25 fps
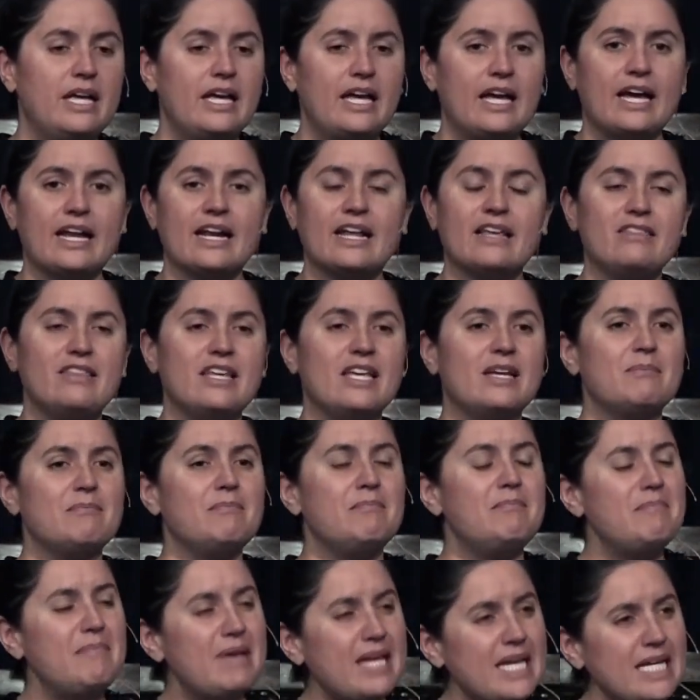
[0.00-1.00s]
and i think
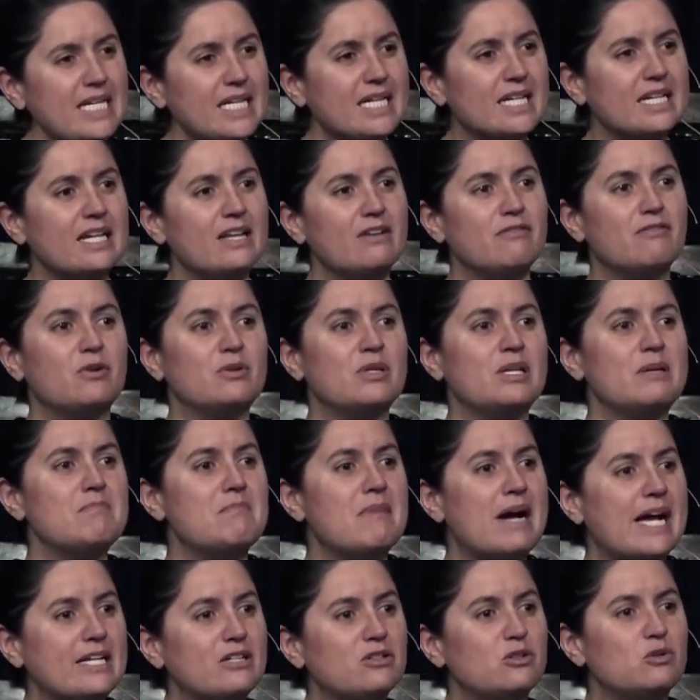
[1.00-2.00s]
man if only
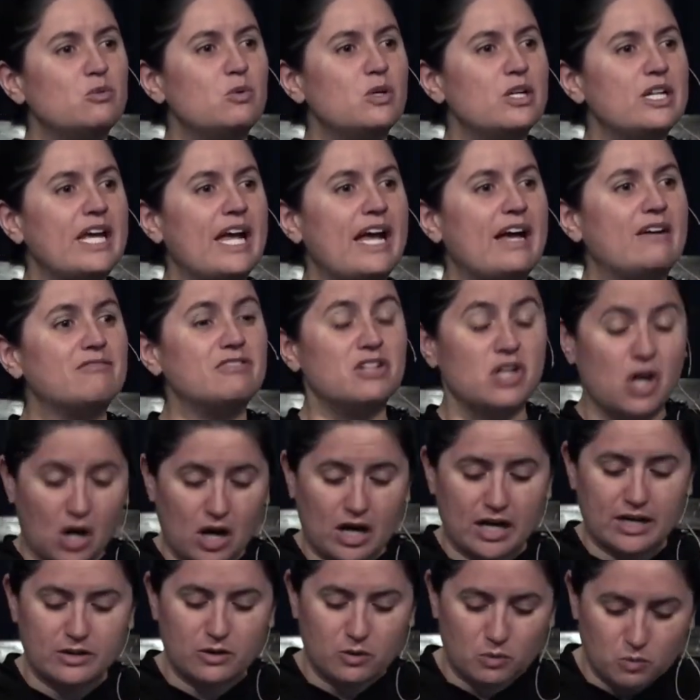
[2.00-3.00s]
michal would have
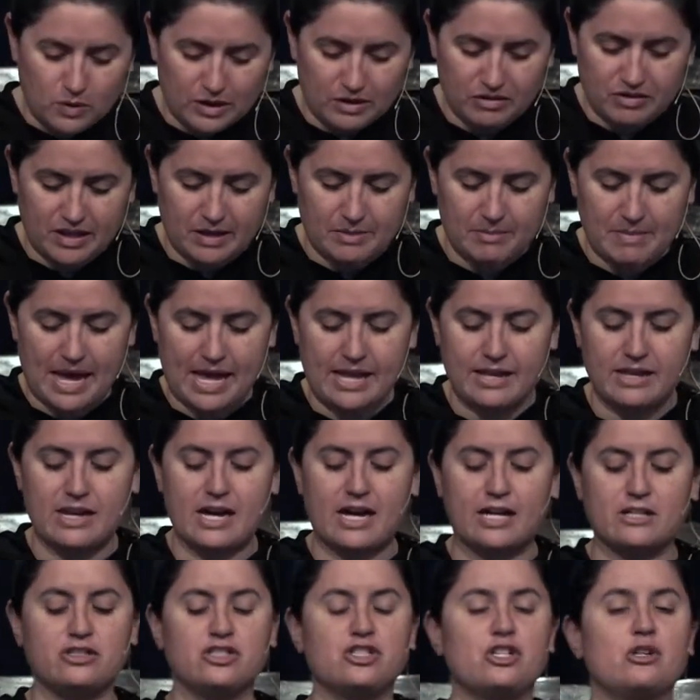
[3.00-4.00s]
gone with him and
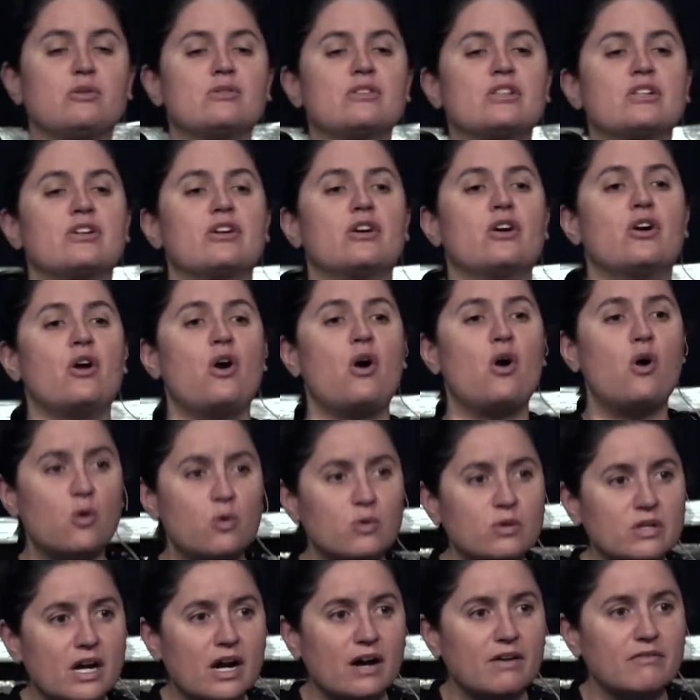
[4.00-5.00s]
not chosen her
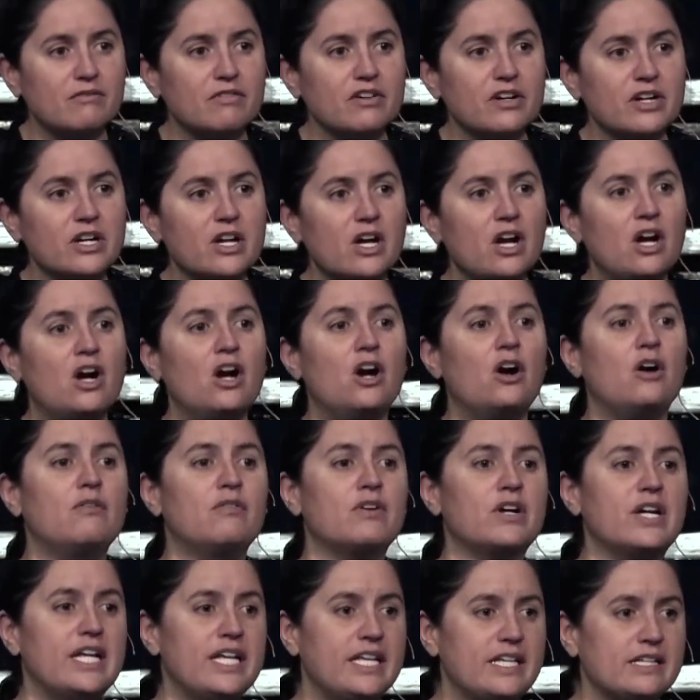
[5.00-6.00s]
own comfort
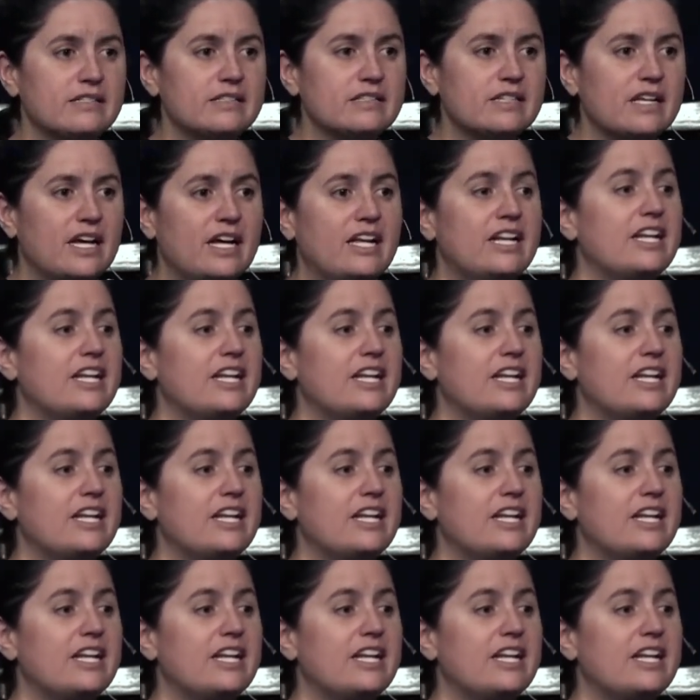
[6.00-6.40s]
over his.